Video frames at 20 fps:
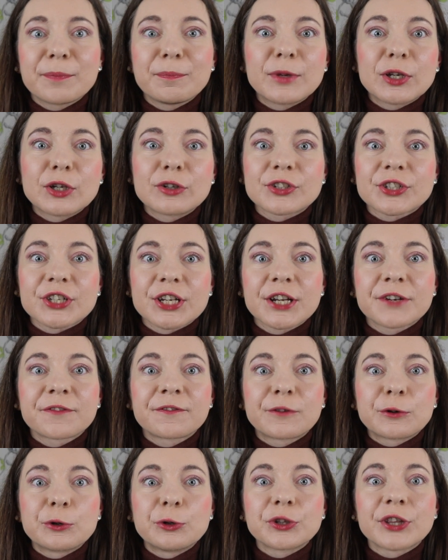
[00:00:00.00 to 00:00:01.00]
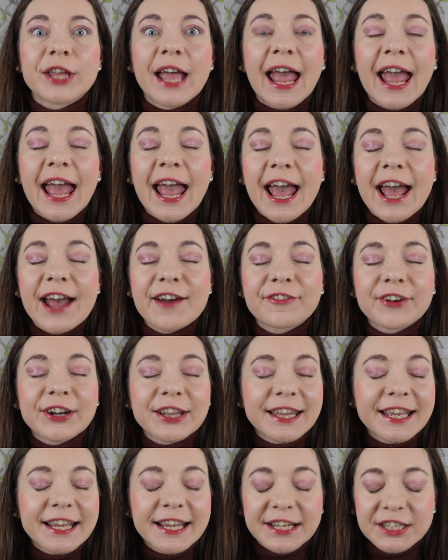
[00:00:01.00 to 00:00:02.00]
music, food,
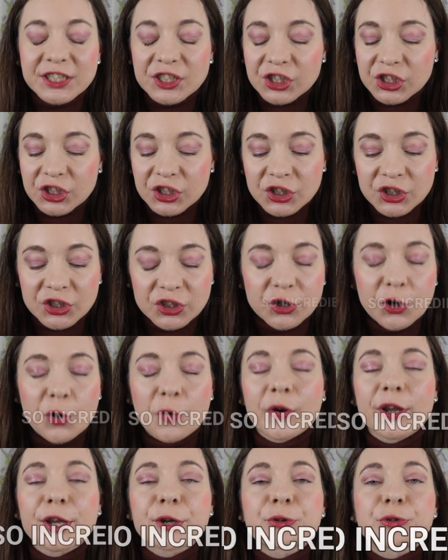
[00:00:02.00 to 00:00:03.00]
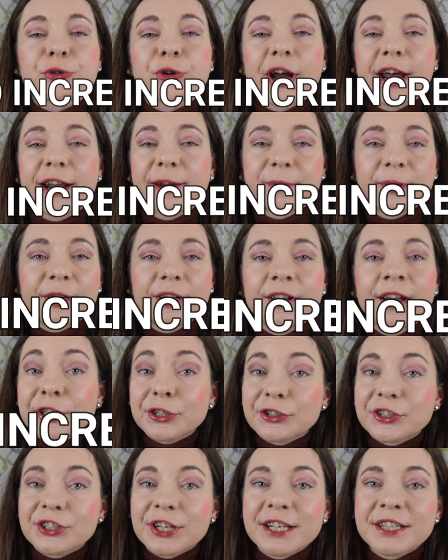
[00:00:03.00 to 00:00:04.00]
everything is just so incredible.
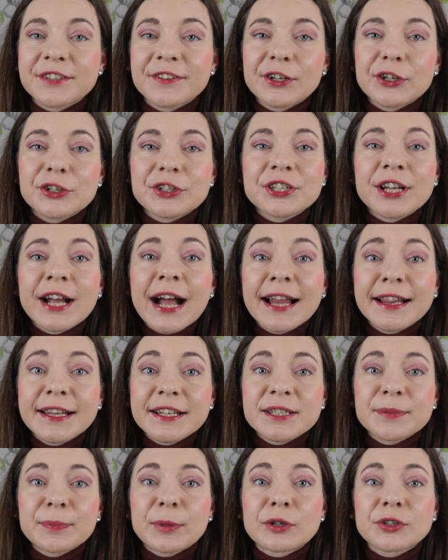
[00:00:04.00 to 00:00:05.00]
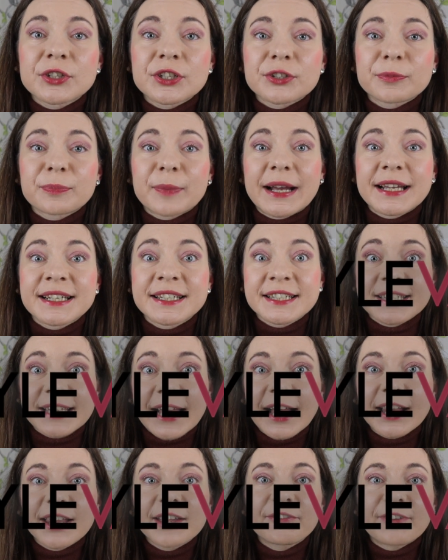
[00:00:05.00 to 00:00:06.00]
So today's video is kindly sponsored by
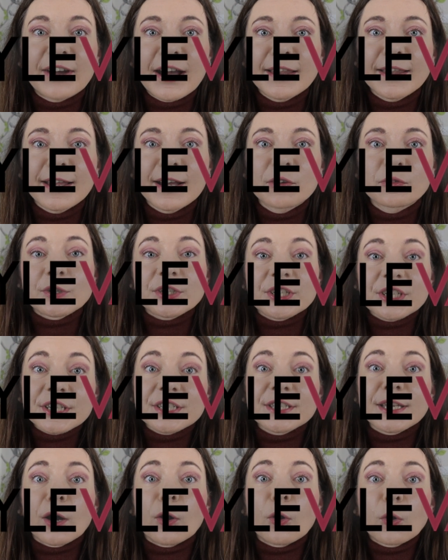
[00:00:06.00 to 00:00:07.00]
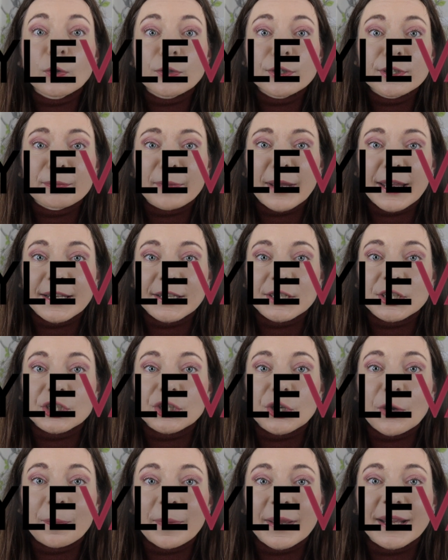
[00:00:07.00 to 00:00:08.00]
Stylevana, which is the ultimate
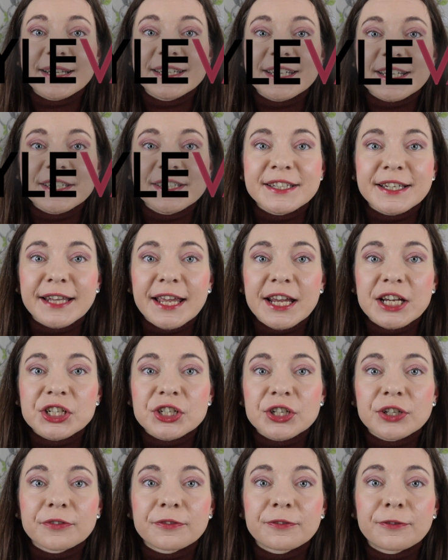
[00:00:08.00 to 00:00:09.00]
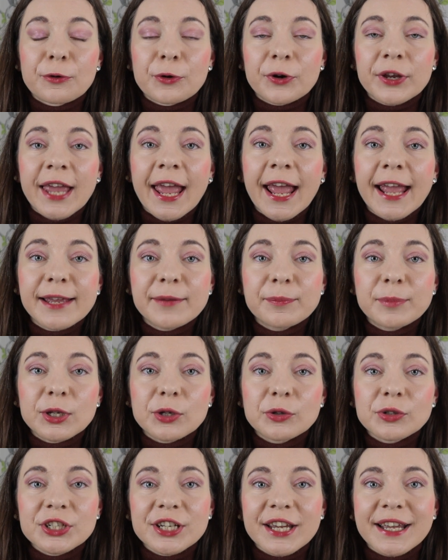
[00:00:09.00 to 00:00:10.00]
shopping destination for
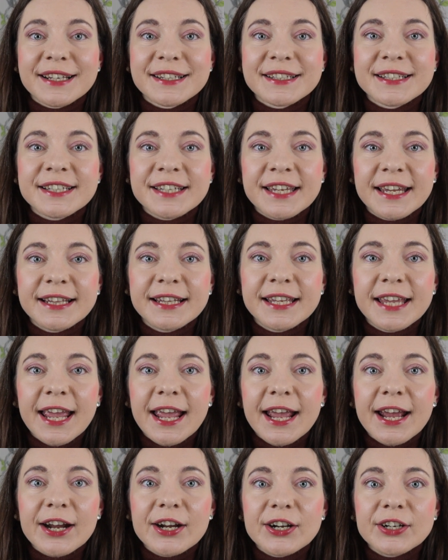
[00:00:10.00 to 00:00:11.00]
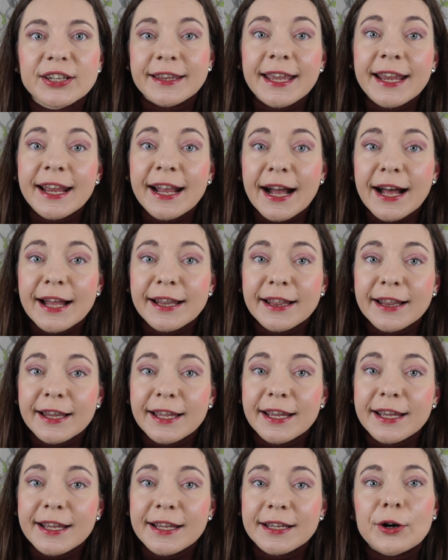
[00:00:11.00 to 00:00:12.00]
K-beauty and skincare. They
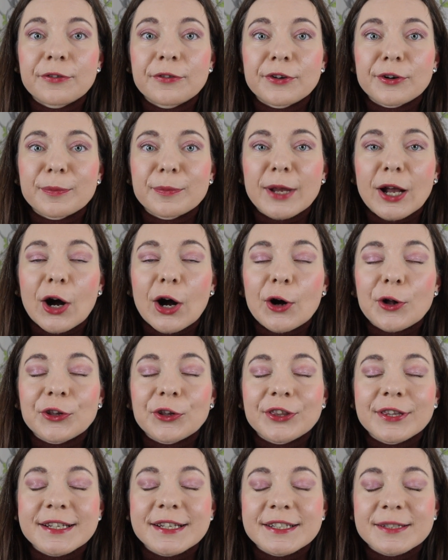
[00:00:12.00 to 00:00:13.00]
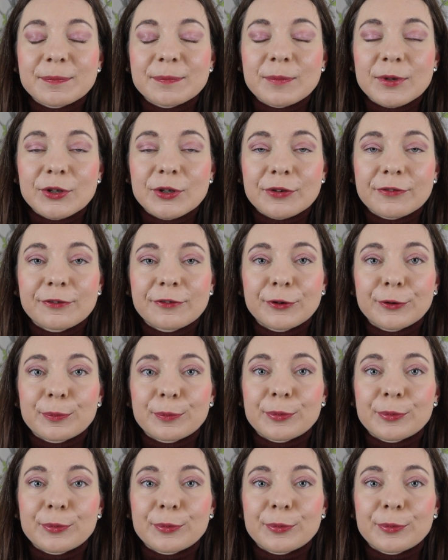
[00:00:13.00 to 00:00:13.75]
kindly offer me all these beautiful